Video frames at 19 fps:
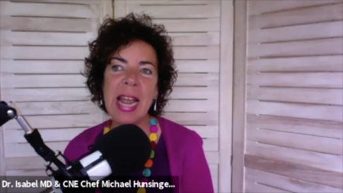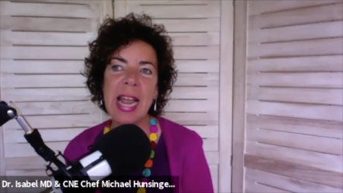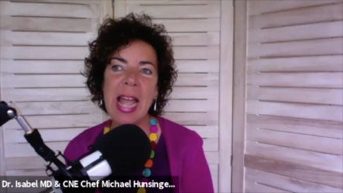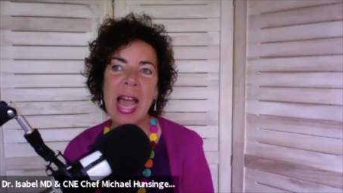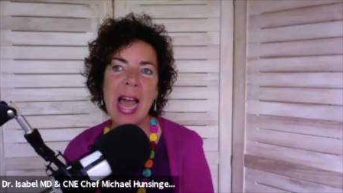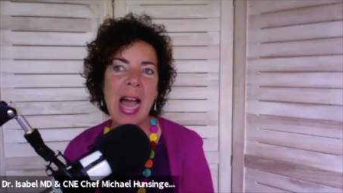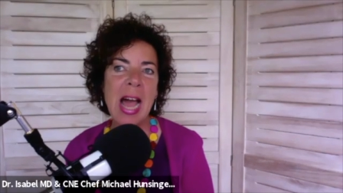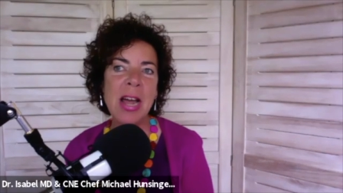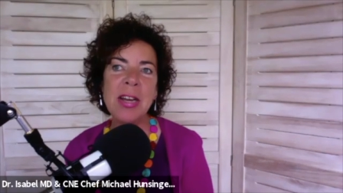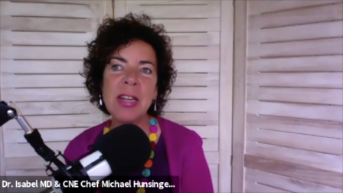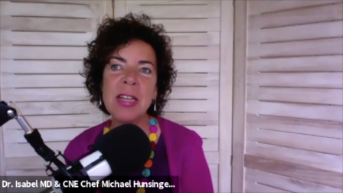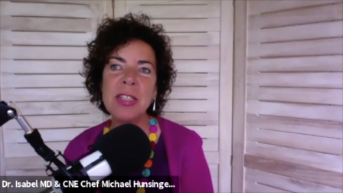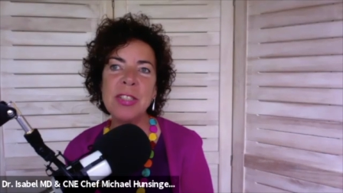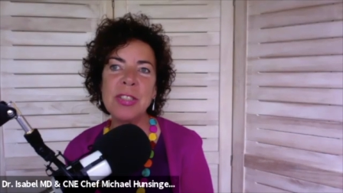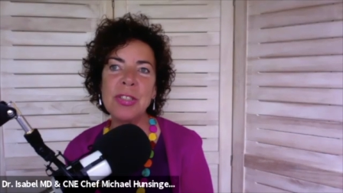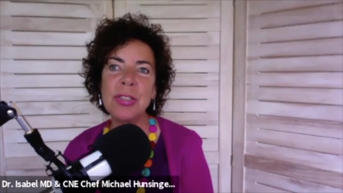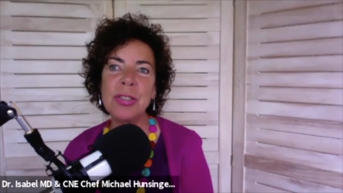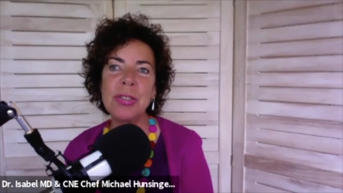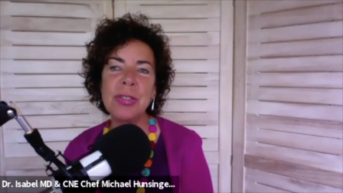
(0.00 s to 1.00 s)
how did
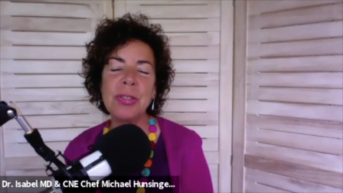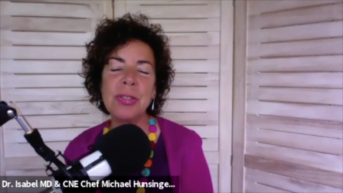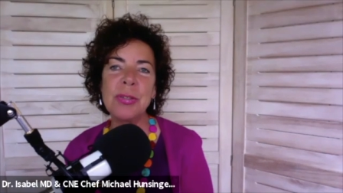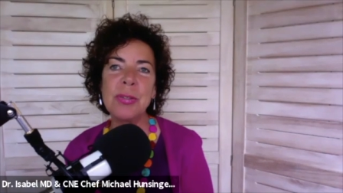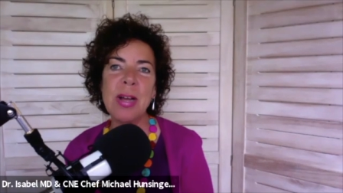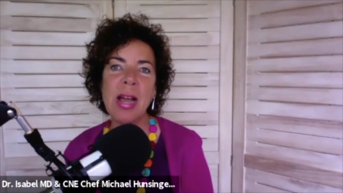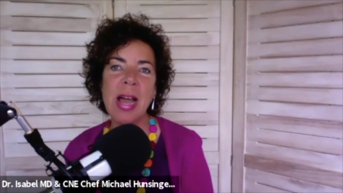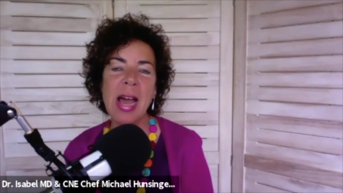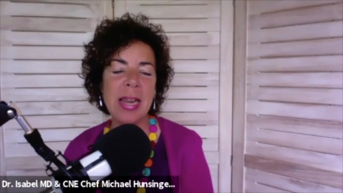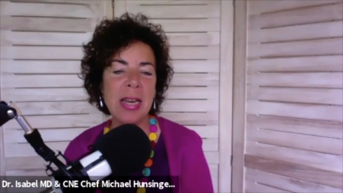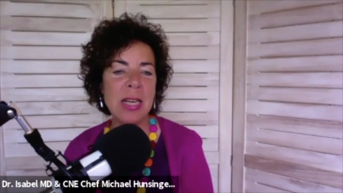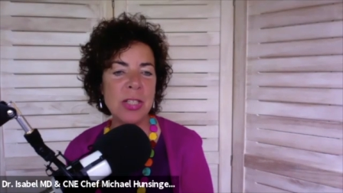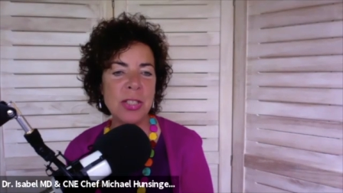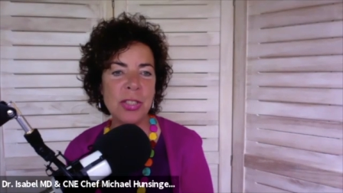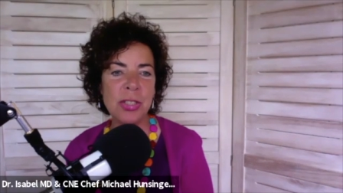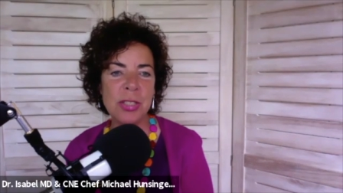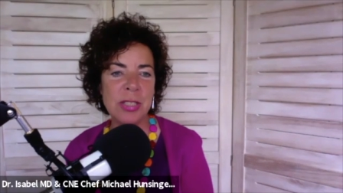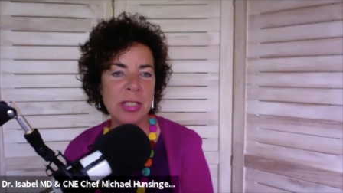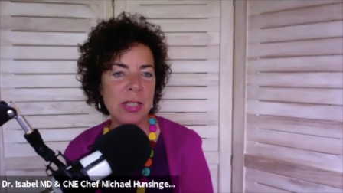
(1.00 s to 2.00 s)
you
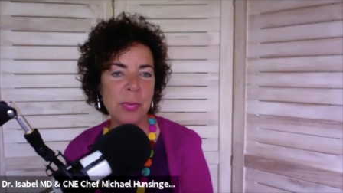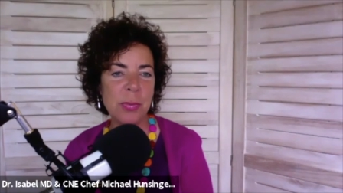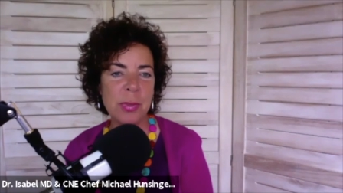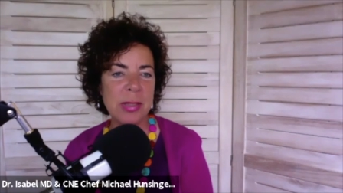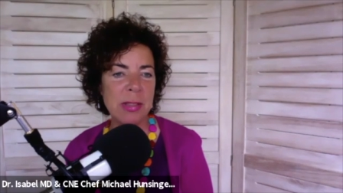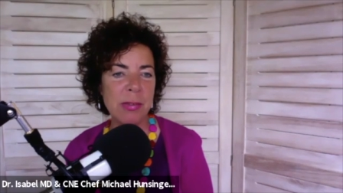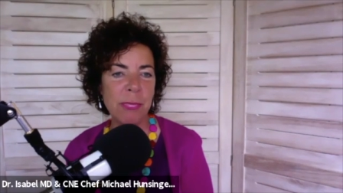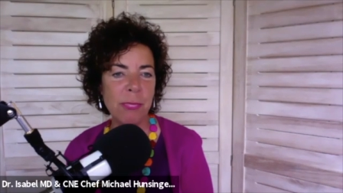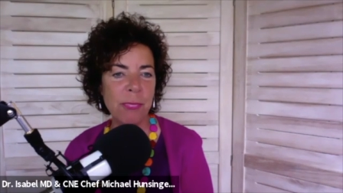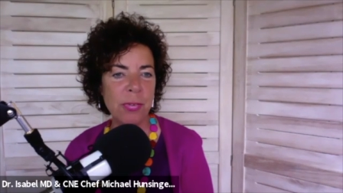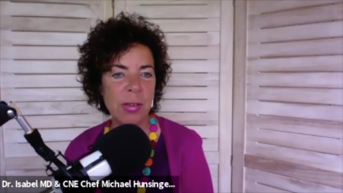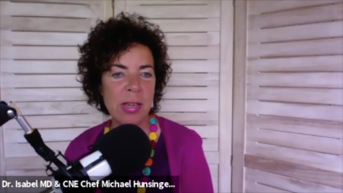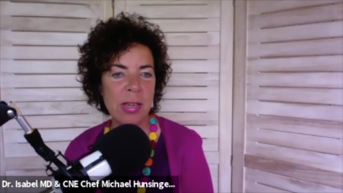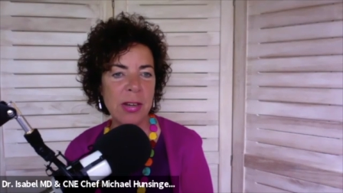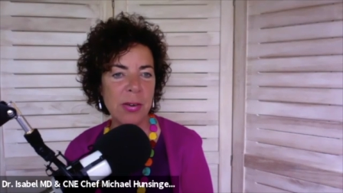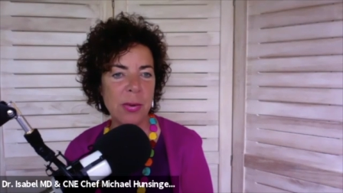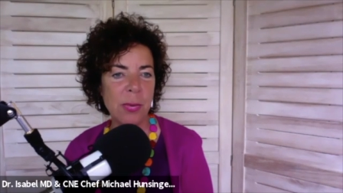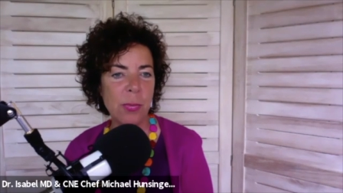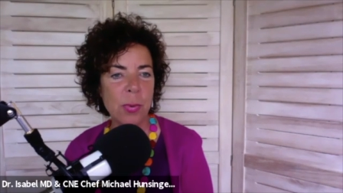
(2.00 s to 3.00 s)
deal with the fear?